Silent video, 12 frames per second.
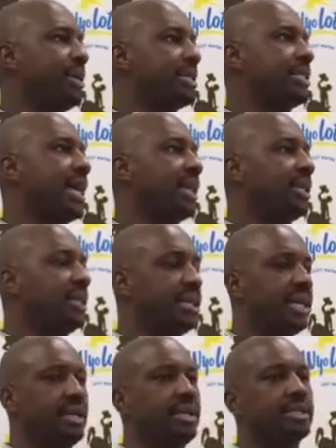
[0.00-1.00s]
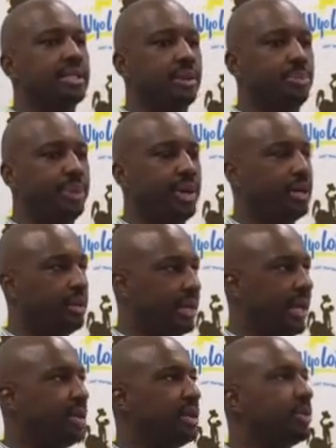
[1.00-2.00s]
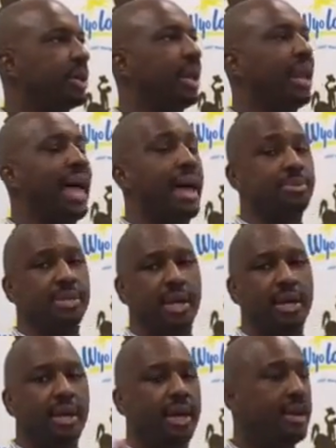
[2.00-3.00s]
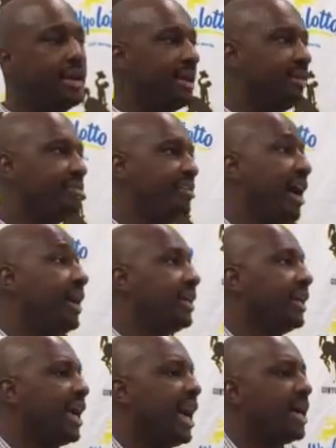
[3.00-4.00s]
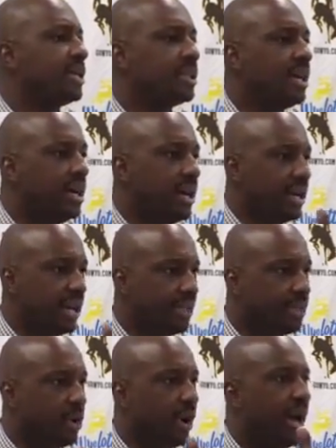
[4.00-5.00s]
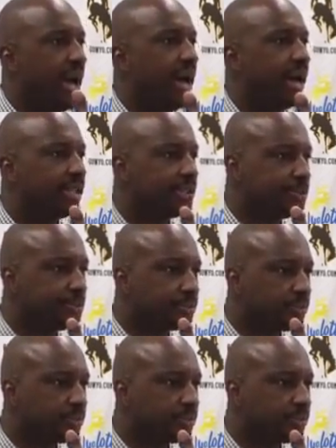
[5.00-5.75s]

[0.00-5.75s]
mentality, getting into the paint, letting them collapse, and then finding guys. And I thought as